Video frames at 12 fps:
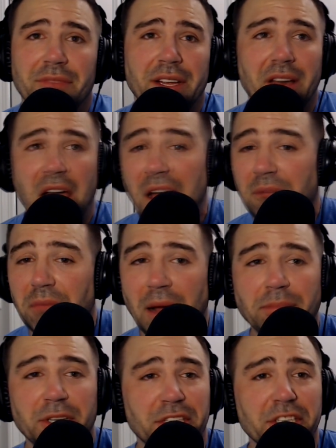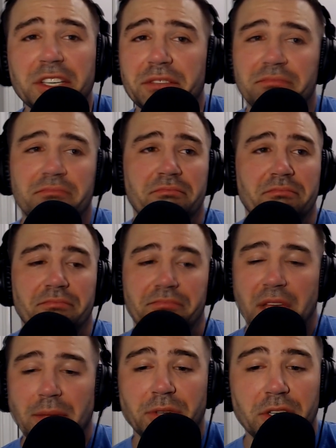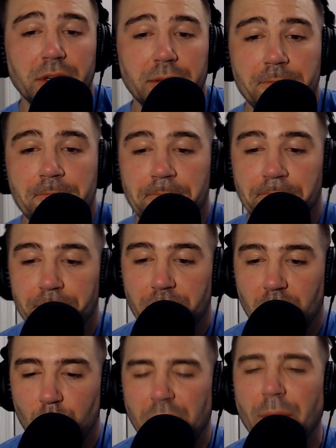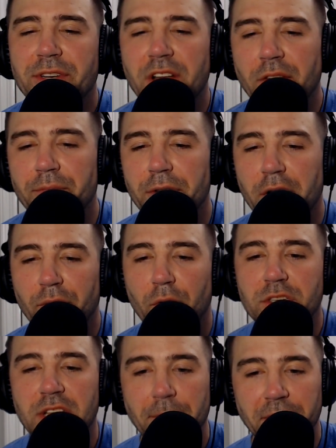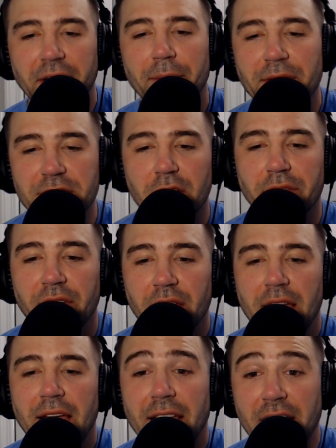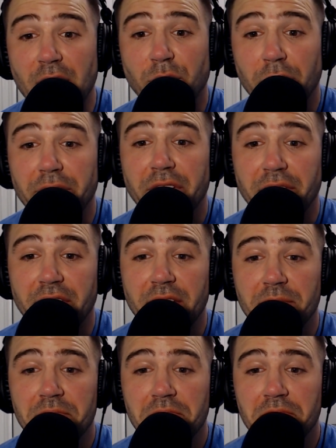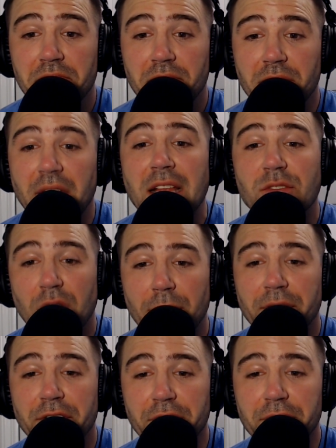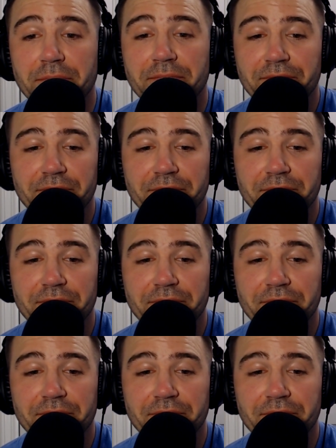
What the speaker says: Like, I'm good. I'm good. When I retire from the Air Force, I'm going to get myself an F-150. That's what I'm going to do.